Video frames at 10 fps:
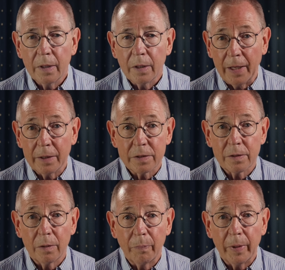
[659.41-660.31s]
Rank
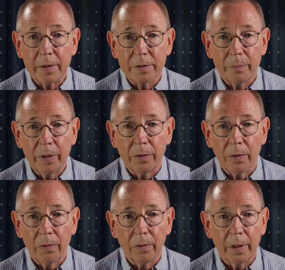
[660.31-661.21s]
still plays a big
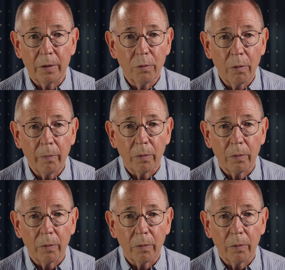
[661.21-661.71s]
role in normal